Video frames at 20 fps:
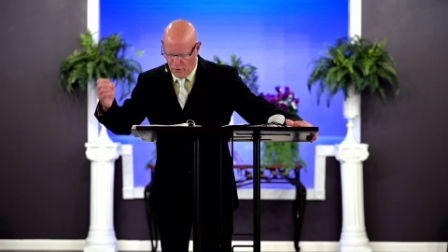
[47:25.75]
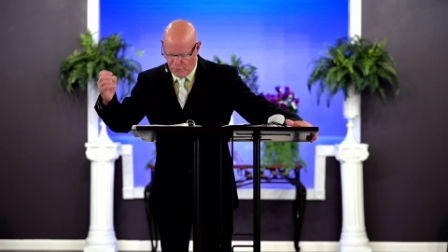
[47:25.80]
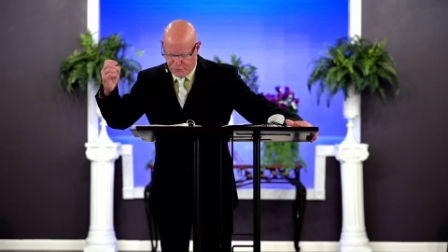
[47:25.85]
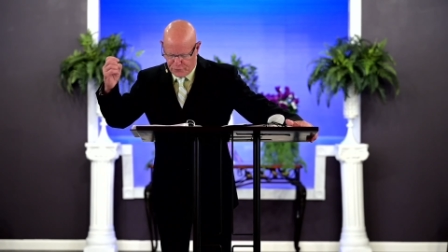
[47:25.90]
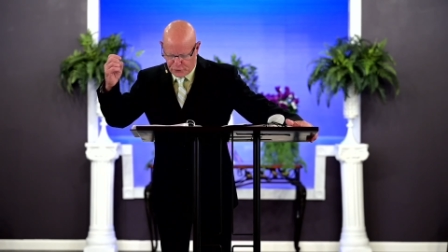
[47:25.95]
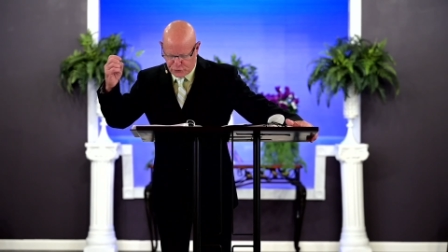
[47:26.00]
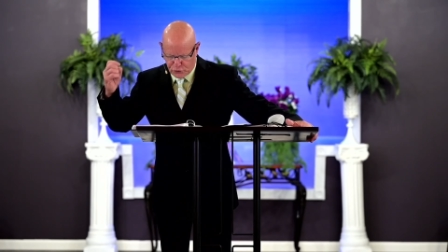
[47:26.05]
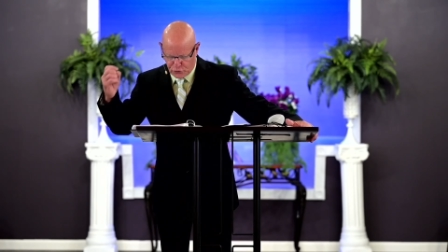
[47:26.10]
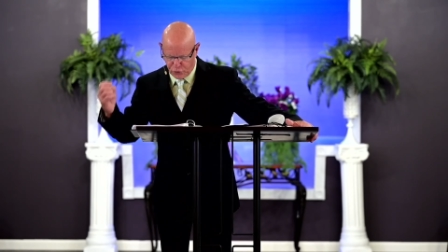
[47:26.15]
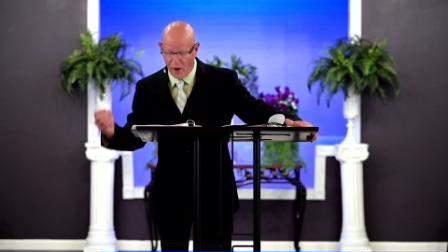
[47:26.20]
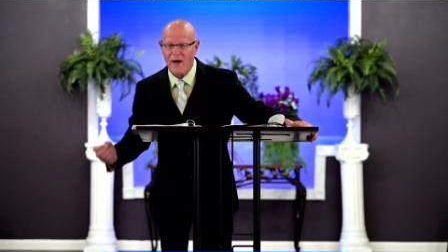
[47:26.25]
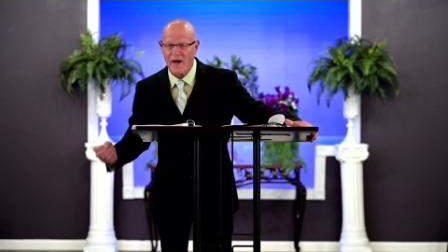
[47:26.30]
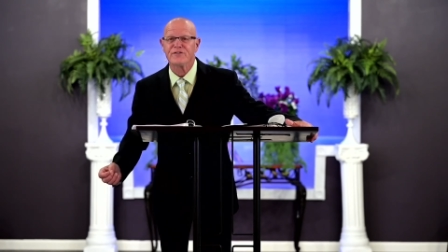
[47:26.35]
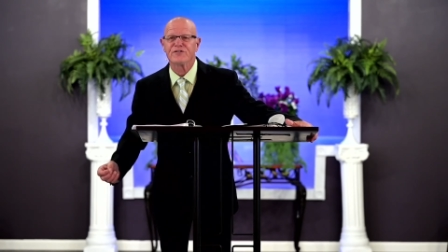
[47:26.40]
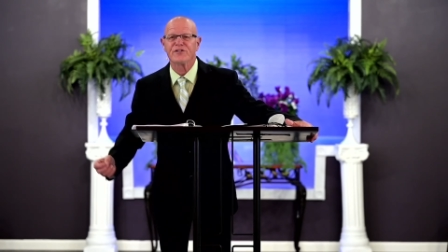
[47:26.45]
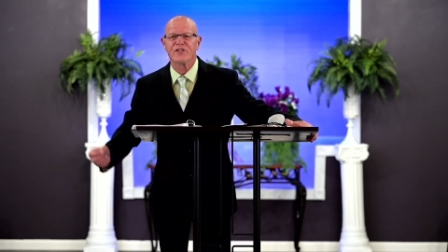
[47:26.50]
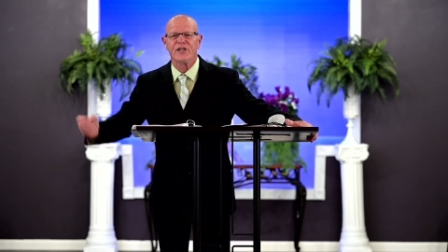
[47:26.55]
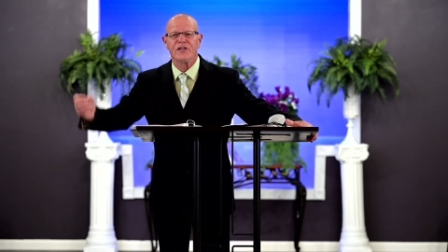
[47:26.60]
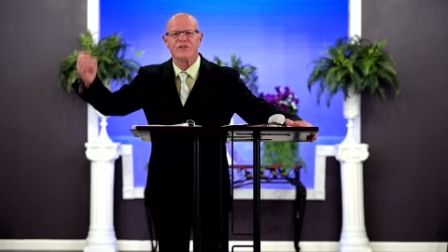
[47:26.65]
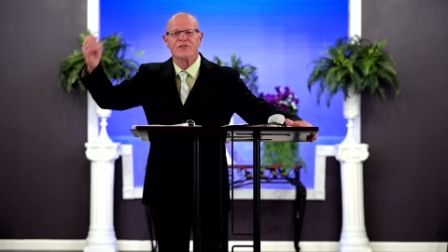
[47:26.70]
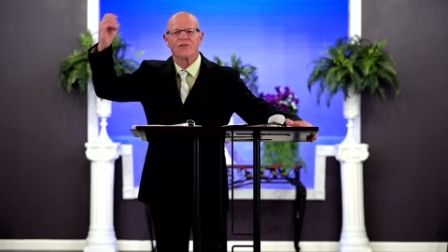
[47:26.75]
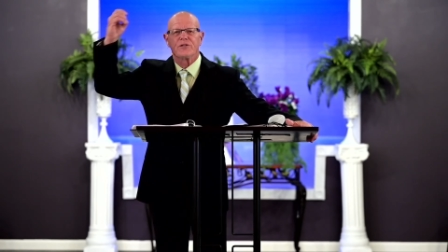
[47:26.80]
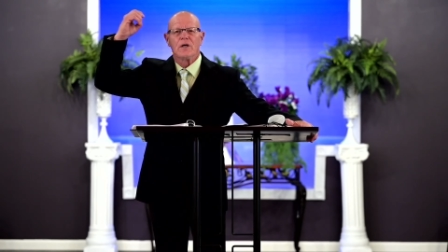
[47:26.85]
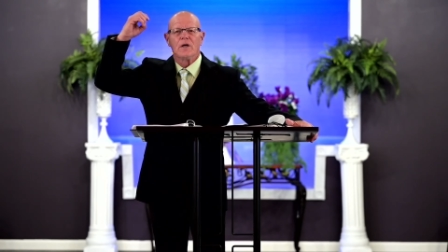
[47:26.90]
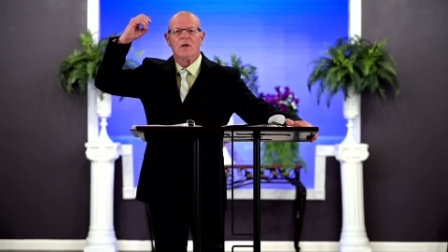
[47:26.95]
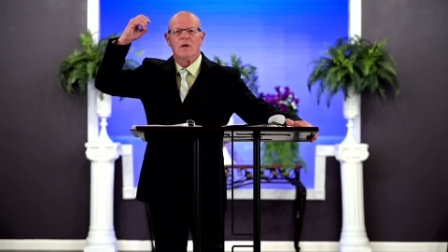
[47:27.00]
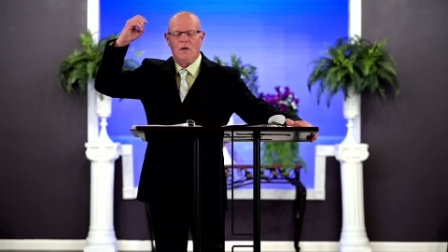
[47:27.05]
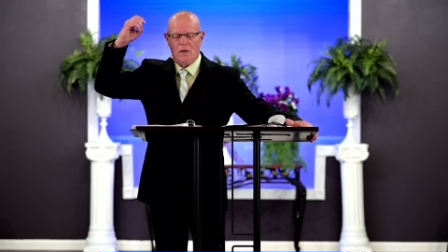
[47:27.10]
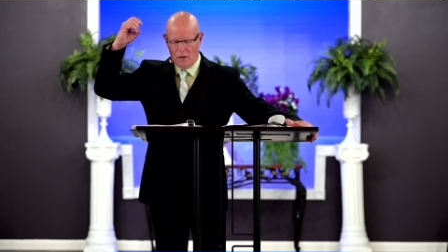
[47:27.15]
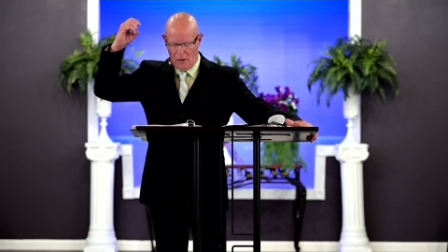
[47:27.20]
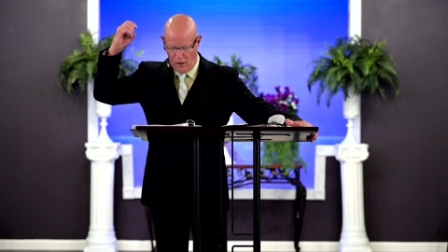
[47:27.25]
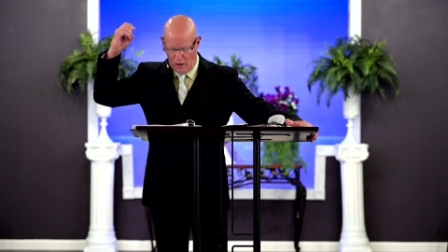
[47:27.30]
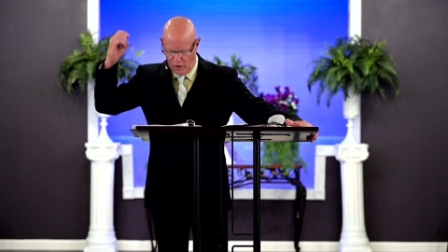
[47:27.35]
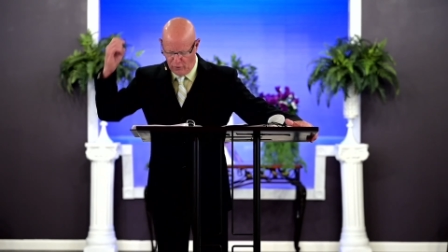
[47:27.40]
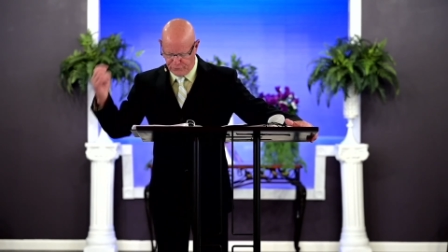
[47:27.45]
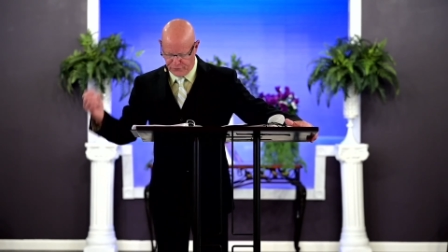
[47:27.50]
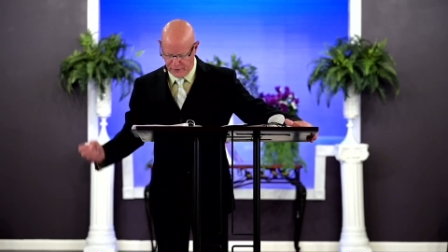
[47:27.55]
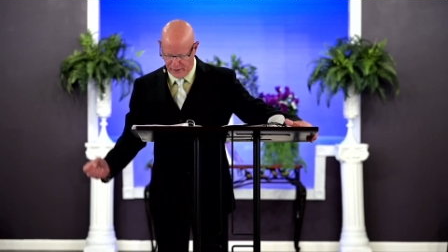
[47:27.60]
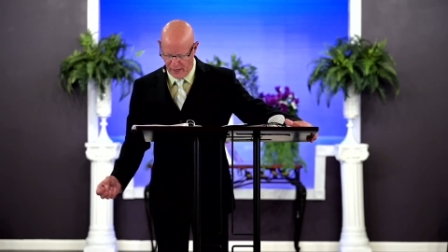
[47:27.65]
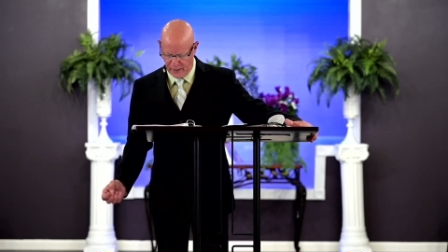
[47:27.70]
the crises of
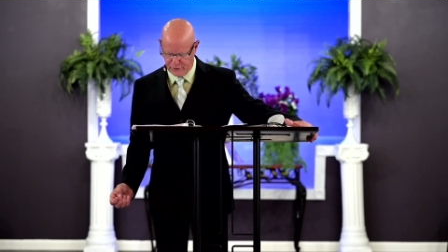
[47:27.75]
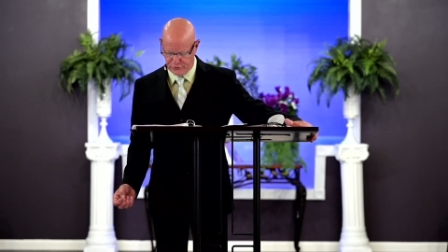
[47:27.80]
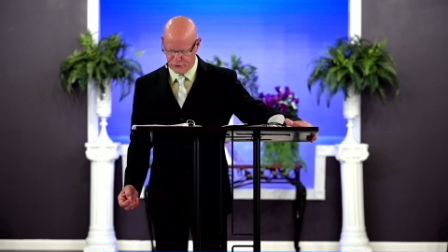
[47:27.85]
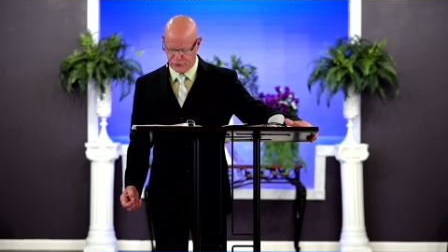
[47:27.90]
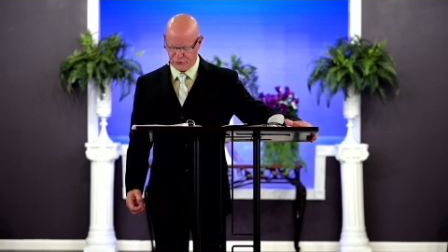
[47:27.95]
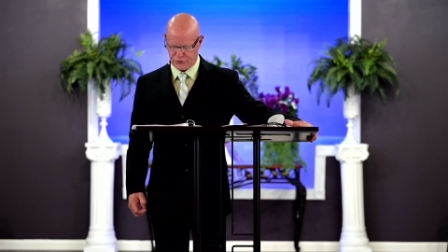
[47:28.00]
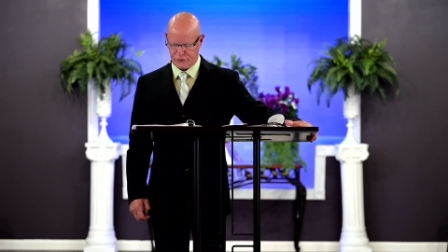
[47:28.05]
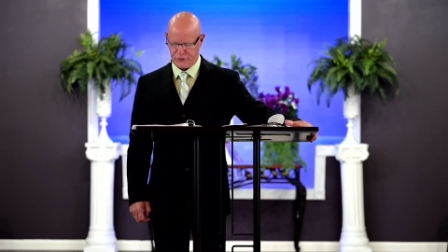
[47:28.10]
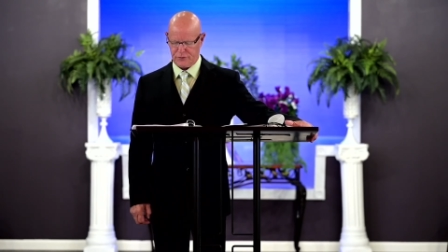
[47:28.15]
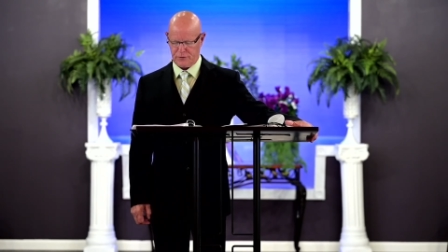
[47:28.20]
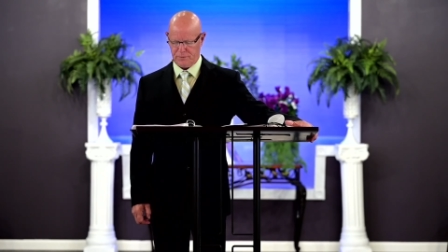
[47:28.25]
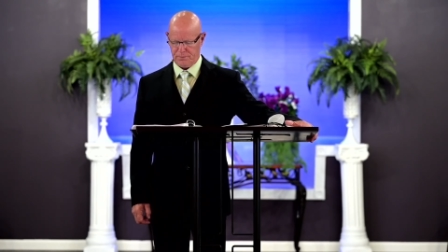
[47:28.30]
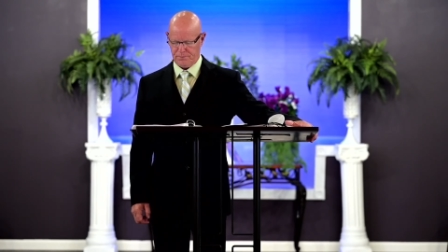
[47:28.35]
the ages.